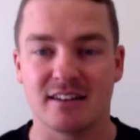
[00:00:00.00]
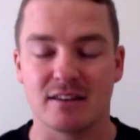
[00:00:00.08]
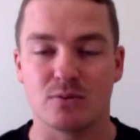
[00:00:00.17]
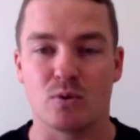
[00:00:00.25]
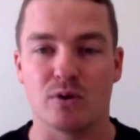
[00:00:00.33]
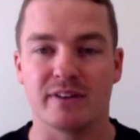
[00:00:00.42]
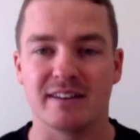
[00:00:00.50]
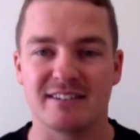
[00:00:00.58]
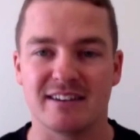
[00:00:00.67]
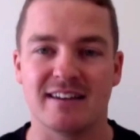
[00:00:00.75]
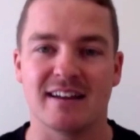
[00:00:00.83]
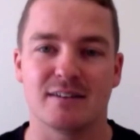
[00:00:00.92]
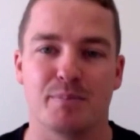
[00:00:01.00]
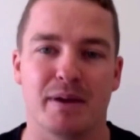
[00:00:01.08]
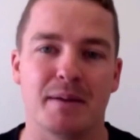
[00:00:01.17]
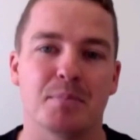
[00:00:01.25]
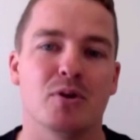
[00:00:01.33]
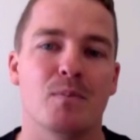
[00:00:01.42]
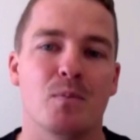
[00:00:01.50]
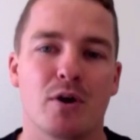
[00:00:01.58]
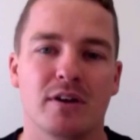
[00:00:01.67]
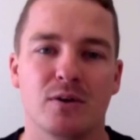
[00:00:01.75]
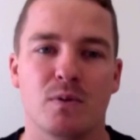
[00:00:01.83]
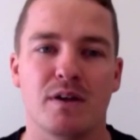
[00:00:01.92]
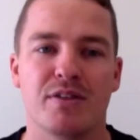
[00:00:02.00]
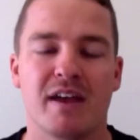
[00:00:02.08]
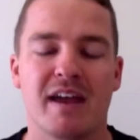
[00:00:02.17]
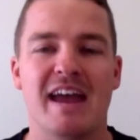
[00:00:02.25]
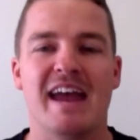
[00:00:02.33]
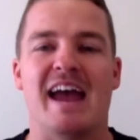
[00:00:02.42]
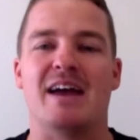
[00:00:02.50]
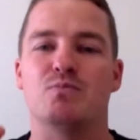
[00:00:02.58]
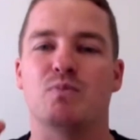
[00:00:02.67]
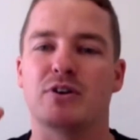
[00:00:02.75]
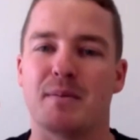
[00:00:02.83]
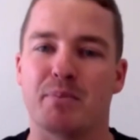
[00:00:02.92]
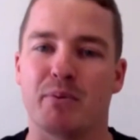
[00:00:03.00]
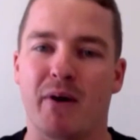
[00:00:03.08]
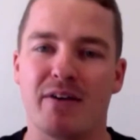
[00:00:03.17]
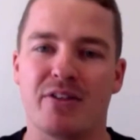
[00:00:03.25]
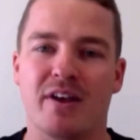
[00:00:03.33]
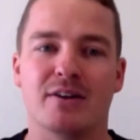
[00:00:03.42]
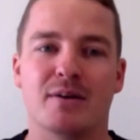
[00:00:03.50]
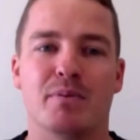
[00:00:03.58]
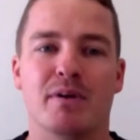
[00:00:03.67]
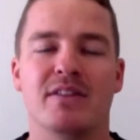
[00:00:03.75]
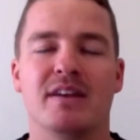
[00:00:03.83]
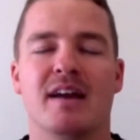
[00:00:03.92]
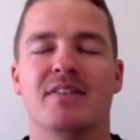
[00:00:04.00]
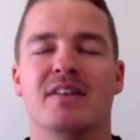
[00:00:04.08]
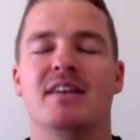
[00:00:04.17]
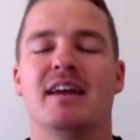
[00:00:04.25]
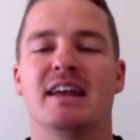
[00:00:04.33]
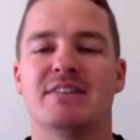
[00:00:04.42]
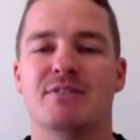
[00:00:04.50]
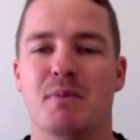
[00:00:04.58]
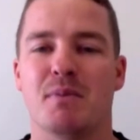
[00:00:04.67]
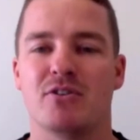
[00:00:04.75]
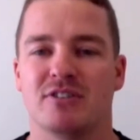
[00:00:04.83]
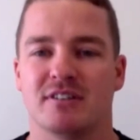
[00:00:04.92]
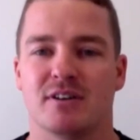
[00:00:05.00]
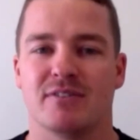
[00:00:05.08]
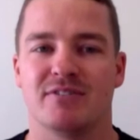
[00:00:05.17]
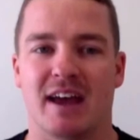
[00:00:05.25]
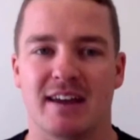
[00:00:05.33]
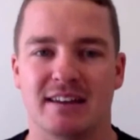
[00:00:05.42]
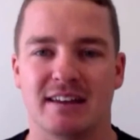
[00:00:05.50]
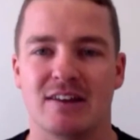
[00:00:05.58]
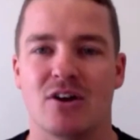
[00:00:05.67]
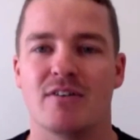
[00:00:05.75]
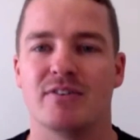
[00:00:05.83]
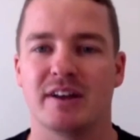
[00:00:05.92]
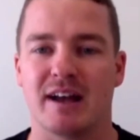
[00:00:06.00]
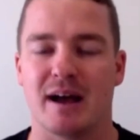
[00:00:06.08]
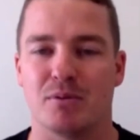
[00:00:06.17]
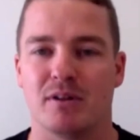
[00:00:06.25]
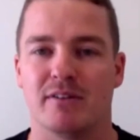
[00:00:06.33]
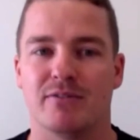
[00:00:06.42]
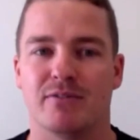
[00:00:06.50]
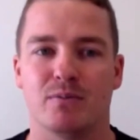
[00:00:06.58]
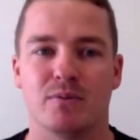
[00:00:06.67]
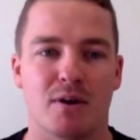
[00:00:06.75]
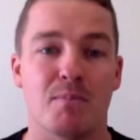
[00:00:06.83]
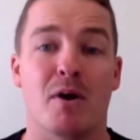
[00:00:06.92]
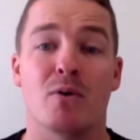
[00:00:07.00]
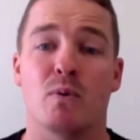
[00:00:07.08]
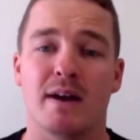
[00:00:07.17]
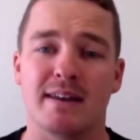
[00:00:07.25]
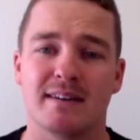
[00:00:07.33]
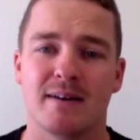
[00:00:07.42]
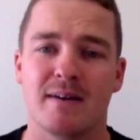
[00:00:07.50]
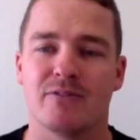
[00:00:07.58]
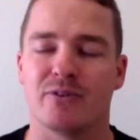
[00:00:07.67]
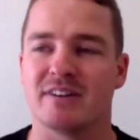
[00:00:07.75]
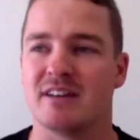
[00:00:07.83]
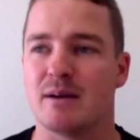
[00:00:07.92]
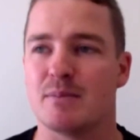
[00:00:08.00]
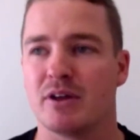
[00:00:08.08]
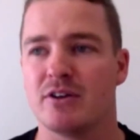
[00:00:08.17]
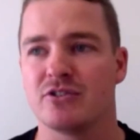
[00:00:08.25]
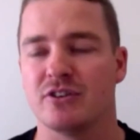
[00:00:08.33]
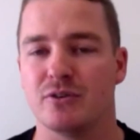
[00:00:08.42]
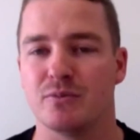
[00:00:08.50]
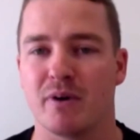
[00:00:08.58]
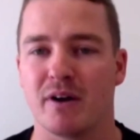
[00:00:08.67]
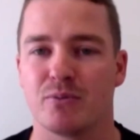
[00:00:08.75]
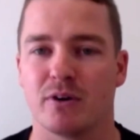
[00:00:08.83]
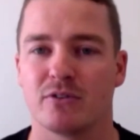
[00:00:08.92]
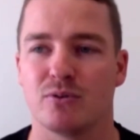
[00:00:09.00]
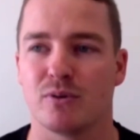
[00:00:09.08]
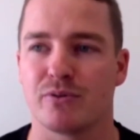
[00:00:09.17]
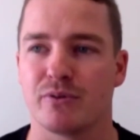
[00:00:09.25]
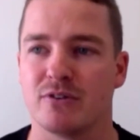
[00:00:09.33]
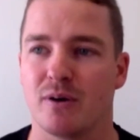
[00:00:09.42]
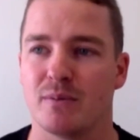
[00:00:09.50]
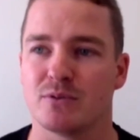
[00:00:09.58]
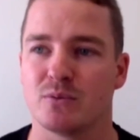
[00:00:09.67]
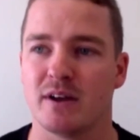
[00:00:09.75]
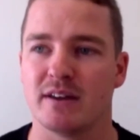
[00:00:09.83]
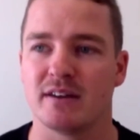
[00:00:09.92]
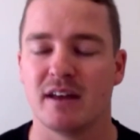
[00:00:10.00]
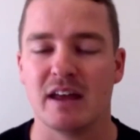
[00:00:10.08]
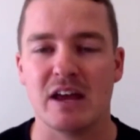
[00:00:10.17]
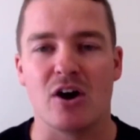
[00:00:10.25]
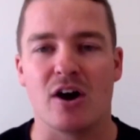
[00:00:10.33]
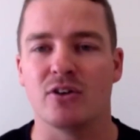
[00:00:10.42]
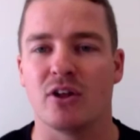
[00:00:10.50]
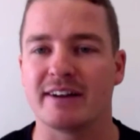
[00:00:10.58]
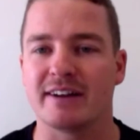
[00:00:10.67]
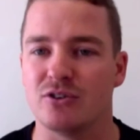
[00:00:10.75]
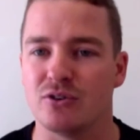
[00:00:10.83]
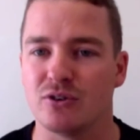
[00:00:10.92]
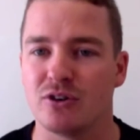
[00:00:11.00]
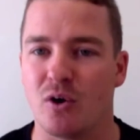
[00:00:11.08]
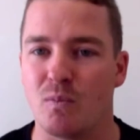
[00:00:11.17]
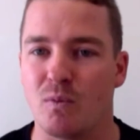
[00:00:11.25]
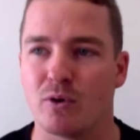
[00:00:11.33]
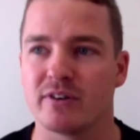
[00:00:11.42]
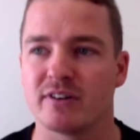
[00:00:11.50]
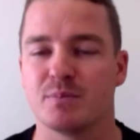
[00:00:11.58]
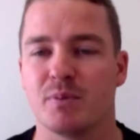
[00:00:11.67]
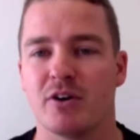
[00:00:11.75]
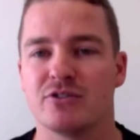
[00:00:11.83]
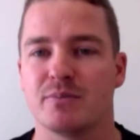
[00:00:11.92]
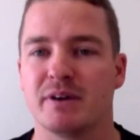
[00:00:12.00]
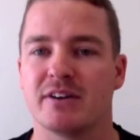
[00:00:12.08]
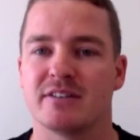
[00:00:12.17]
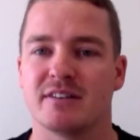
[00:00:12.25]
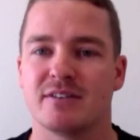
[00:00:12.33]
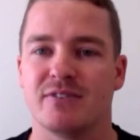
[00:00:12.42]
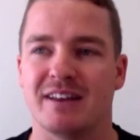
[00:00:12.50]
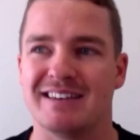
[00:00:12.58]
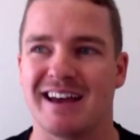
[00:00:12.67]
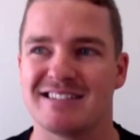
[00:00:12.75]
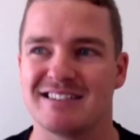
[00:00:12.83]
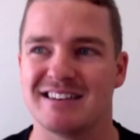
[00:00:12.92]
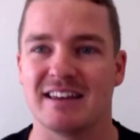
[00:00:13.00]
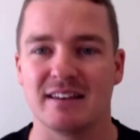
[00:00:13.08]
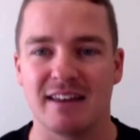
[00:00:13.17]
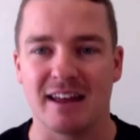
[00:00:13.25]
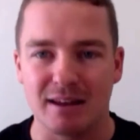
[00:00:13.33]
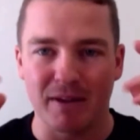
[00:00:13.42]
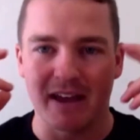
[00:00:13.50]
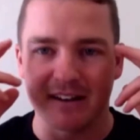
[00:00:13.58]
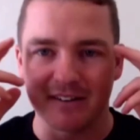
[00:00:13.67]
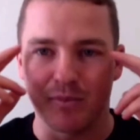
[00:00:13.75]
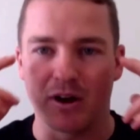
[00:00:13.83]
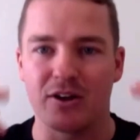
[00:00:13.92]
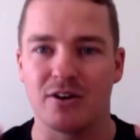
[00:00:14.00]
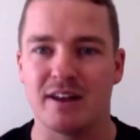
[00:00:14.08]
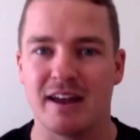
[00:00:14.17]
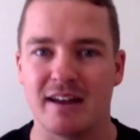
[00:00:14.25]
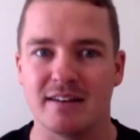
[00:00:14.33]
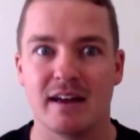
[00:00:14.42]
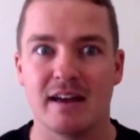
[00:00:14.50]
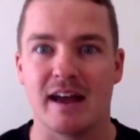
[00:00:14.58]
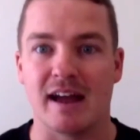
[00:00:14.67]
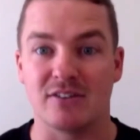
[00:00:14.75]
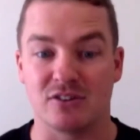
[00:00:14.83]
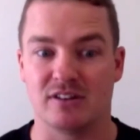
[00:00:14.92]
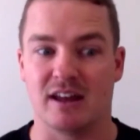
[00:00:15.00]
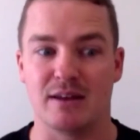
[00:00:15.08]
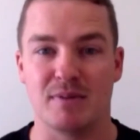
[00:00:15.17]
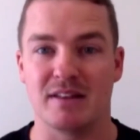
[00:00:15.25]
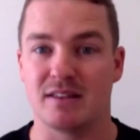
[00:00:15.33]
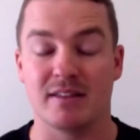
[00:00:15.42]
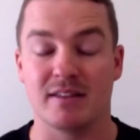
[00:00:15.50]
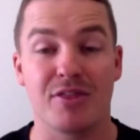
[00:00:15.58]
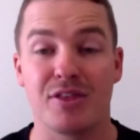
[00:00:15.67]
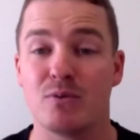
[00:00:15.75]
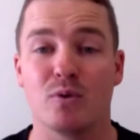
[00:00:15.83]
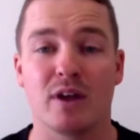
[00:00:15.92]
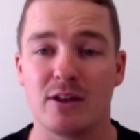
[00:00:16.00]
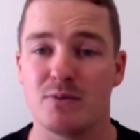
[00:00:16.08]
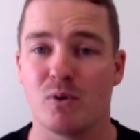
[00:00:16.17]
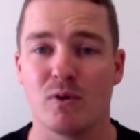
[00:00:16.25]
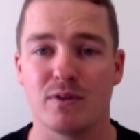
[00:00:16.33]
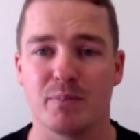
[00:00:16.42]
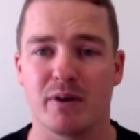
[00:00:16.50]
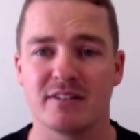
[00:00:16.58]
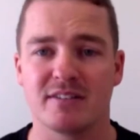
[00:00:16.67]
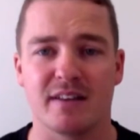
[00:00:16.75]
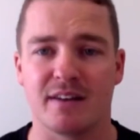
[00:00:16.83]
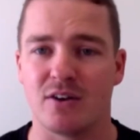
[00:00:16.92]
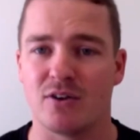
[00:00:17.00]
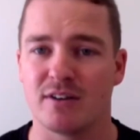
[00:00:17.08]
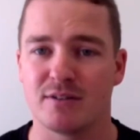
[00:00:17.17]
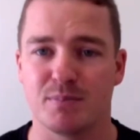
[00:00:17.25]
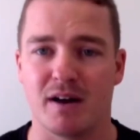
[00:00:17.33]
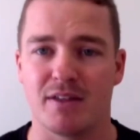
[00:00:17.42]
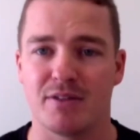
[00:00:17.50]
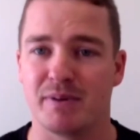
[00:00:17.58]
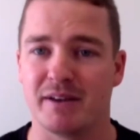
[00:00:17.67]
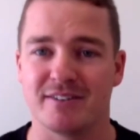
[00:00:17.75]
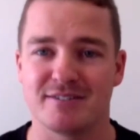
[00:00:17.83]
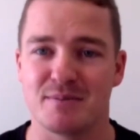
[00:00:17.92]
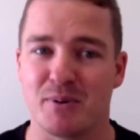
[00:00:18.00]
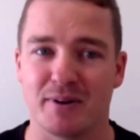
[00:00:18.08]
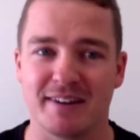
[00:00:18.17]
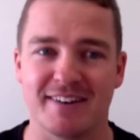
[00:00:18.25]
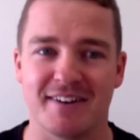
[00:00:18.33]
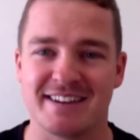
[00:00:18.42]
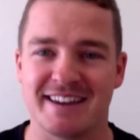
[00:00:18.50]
to the world and send out to people I'm working with. And when I breathe out, I'm breathing out the negative emotions I've taken in over the couple of, my week. For example, I usually do breath work 2 or 3 times a week. I'd like to do cold water exposure because it's fantastic in getting me out of my own head and just getting me. Nothing will get you more in the present than an ice bath because your body goes,